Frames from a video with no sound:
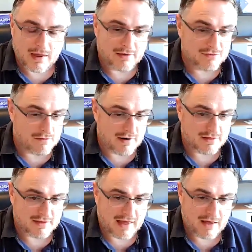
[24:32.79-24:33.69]
Is there
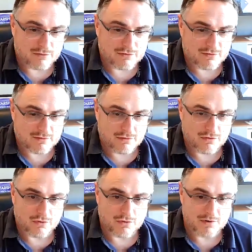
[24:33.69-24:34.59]
anything else
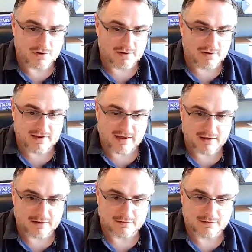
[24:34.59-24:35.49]
that you would like to
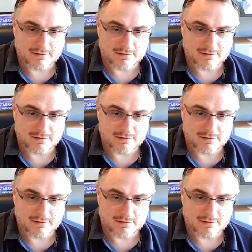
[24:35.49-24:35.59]
add?